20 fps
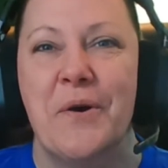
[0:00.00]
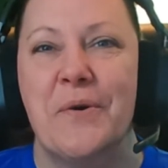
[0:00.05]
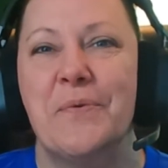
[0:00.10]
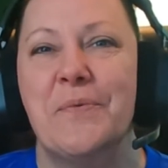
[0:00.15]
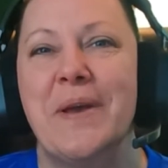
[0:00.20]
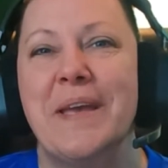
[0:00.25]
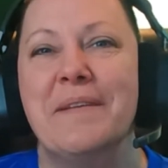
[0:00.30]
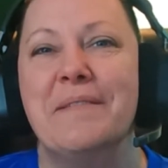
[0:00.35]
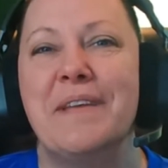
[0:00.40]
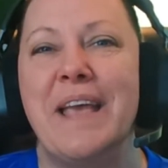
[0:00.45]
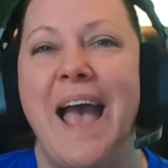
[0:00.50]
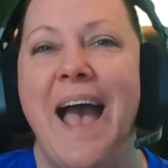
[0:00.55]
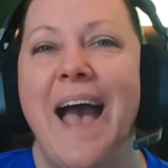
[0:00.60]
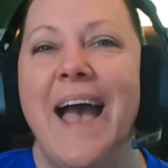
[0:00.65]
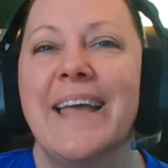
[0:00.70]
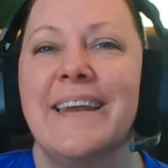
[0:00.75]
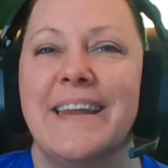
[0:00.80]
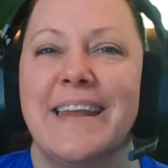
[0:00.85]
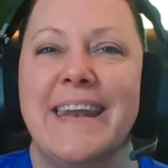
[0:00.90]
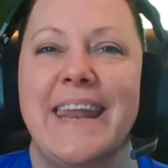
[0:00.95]
We
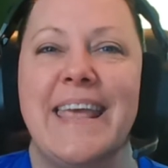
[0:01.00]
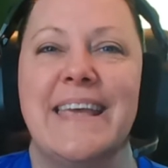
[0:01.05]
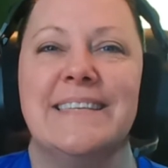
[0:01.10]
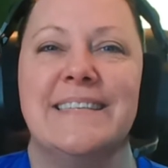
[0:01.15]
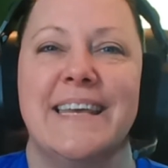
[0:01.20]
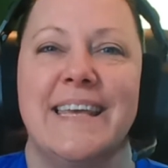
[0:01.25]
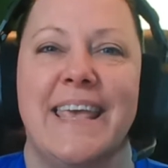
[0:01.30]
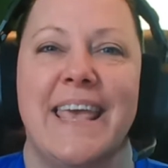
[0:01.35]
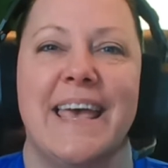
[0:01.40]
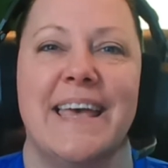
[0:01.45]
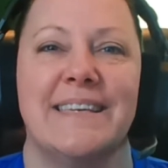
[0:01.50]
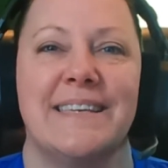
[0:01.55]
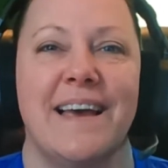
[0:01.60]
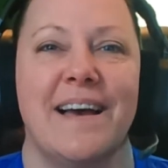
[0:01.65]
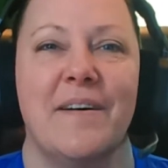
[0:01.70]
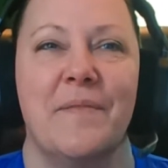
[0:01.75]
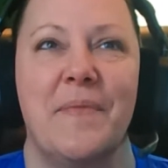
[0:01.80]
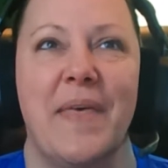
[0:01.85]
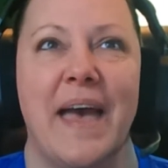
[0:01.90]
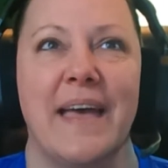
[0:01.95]
kind of need to get
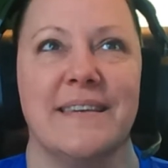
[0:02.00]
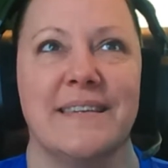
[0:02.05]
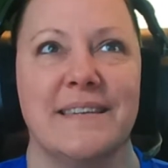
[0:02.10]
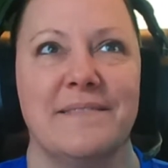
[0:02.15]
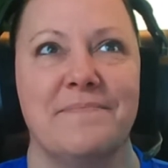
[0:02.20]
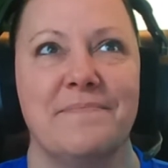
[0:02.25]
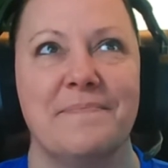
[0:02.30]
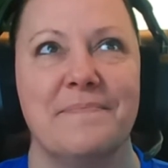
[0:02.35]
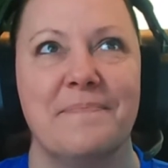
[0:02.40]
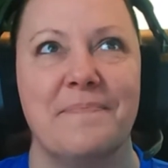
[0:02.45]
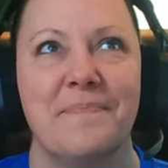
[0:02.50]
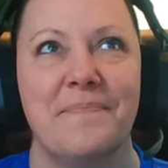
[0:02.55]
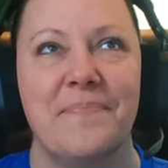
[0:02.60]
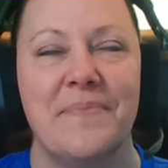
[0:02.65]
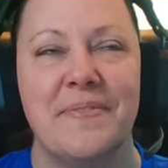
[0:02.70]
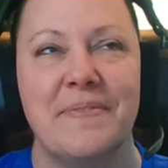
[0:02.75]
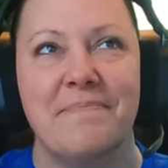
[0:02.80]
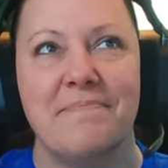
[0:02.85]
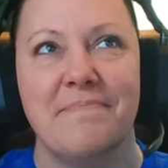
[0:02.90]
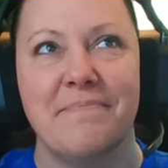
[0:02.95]
that,
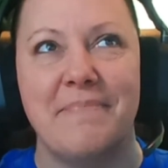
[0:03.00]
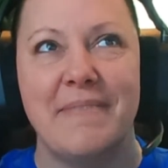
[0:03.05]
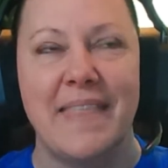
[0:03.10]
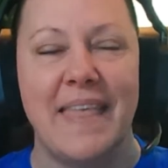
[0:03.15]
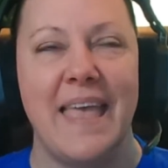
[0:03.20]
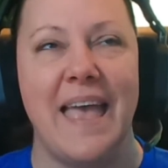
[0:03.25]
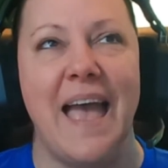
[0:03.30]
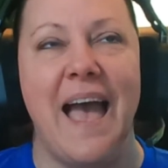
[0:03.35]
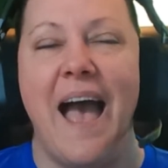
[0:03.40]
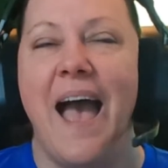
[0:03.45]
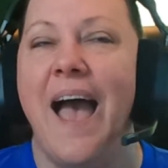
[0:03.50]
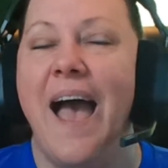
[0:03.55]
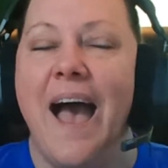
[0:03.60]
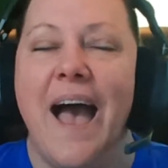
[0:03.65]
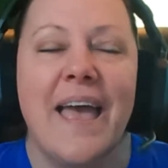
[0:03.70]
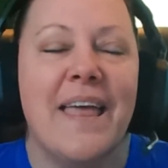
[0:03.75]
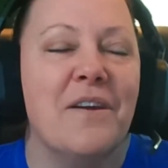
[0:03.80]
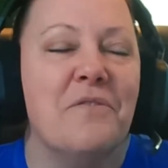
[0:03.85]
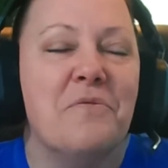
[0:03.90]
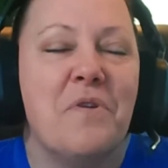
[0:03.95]

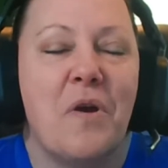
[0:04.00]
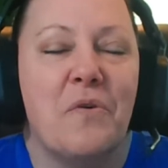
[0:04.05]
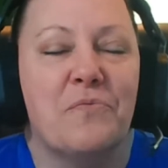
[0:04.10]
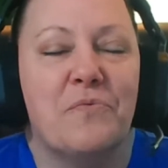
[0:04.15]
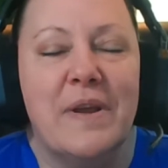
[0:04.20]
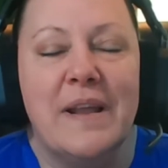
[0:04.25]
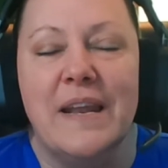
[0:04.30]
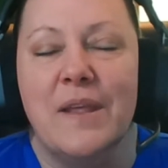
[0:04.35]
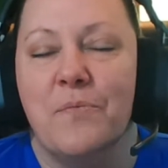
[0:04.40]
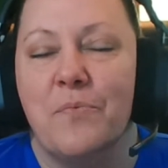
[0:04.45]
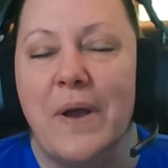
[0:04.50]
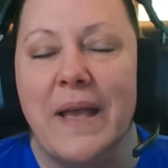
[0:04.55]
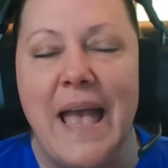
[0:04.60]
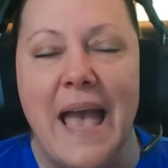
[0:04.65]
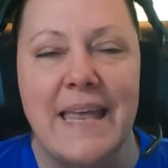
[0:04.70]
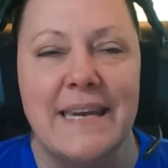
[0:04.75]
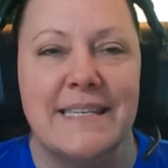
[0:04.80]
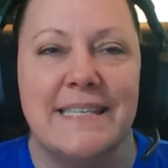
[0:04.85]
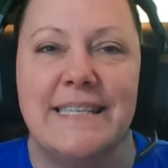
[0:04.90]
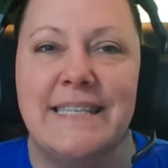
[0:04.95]
I don't know really what
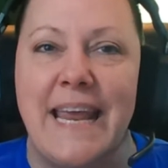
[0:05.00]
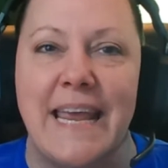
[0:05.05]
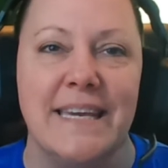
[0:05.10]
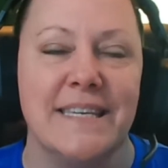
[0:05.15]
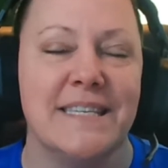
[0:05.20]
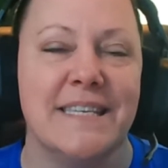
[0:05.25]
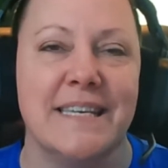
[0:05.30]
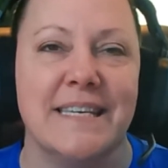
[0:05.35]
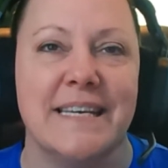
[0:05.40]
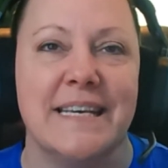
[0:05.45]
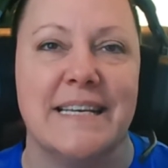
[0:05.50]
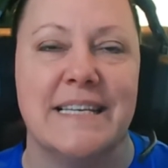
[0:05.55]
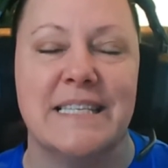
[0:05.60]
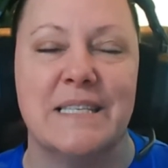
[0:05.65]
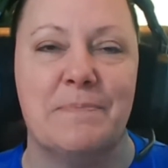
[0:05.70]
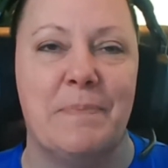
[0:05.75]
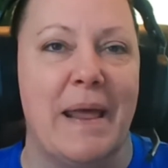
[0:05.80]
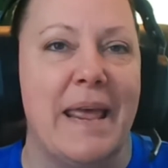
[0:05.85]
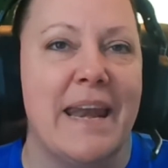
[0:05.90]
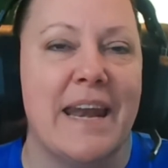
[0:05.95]
kind of state to
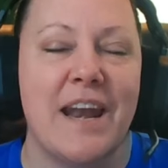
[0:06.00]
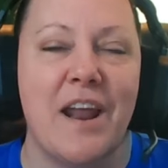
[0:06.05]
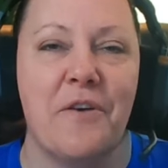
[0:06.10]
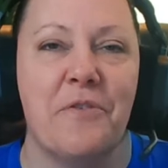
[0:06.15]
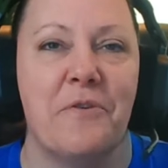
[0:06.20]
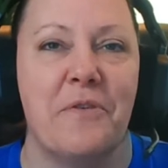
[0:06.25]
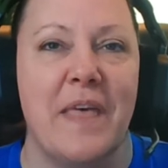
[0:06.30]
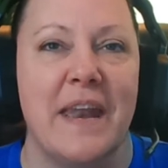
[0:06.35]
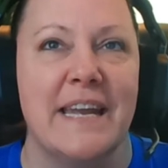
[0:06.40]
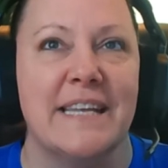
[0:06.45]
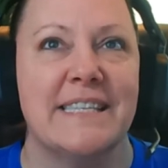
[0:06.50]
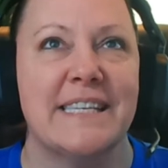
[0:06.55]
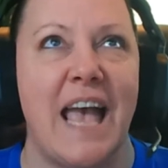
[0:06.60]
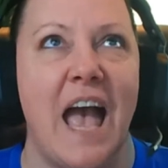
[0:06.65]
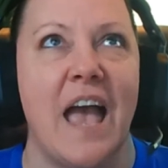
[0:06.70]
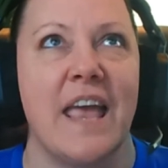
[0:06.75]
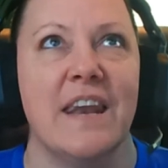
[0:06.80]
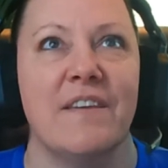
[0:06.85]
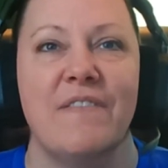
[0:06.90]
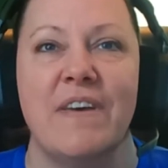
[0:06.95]
explain it other than it's
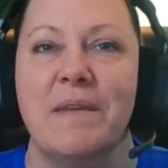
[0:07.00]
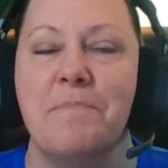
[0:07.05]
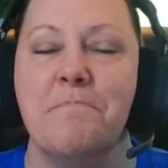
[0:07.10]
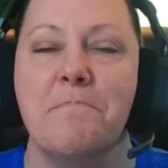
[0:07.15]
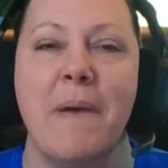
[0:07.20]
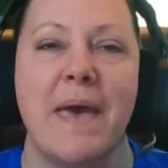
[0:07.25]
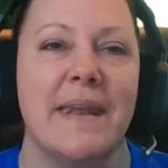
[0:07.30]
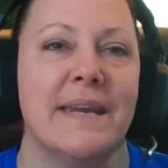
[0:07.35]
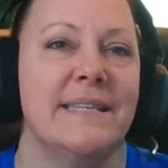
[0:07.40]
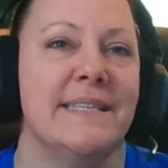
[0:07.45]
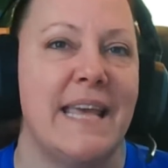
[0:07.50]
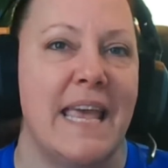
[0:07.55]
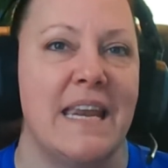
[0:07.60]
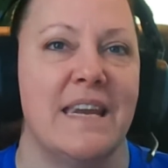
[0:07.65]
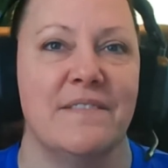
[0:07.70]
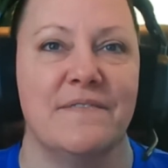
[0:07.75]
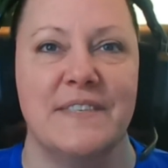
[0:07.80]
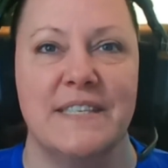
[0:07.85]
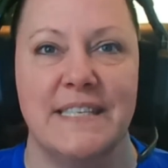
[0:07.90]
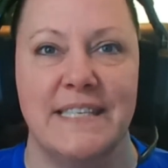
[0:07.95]
kind of a
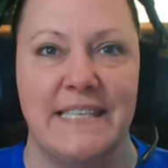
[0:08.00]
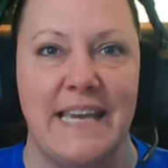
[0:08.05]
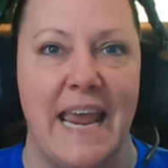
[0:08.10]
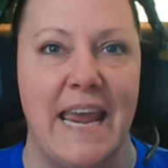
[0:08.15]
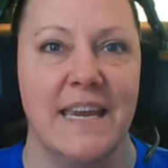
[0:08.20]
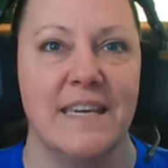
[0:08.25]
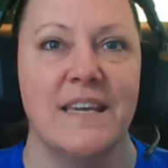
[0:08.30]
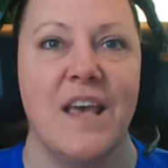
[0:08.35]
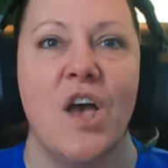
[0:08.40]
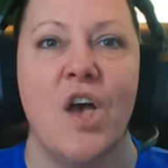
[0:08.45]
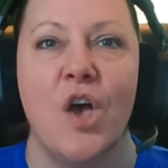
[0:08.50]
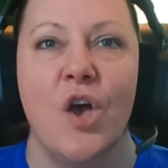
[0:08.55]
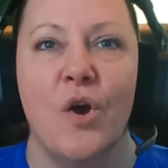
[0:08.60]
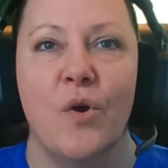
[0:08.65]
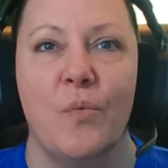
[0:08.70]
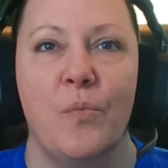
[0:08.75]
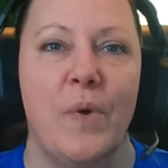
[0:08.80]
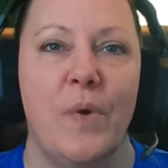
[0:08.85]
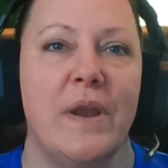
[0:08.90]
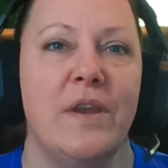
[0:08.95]
meditative state
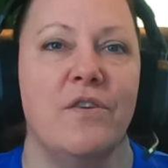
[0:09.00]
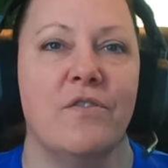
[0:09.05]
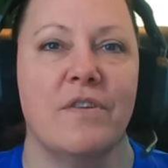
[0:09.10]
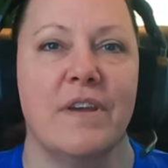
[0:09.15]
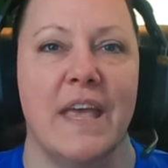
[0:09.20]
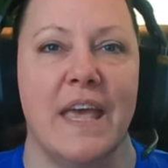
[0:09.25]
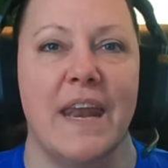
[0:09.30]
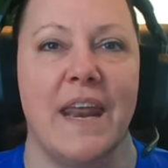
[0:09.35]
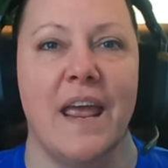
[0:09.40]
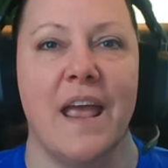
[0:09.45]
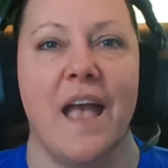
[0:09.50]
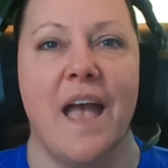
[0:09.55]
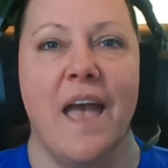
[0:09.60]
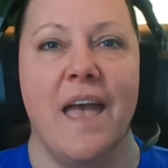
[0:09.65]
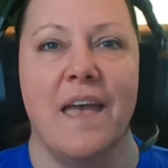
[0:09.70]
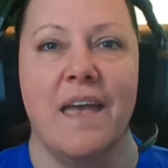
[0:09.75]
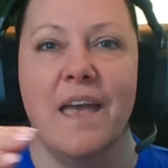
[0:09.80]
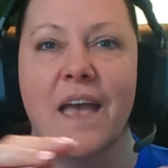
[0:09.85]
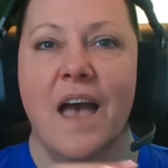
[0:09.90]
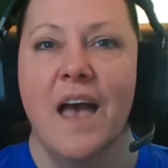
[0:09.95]
when you're getting
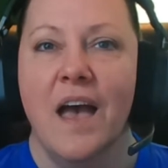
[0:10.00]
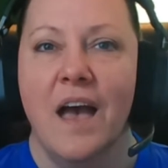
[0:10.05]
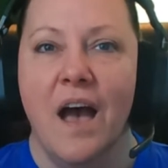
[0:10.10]
a